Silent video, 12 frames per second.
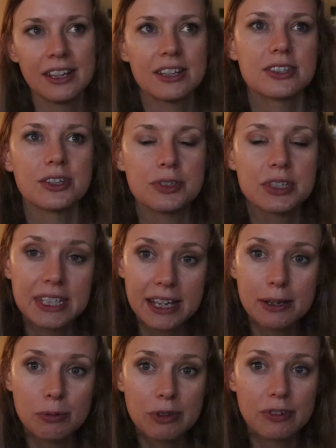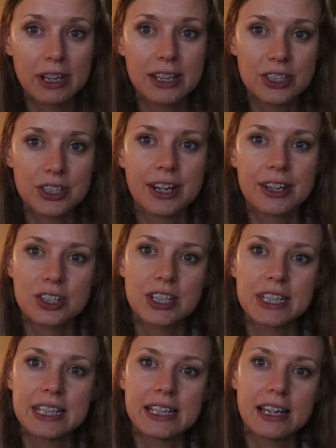So today we finished
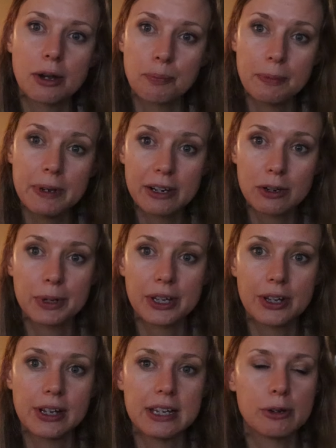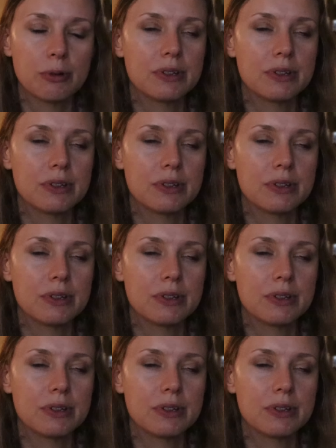actually a little bit earlier.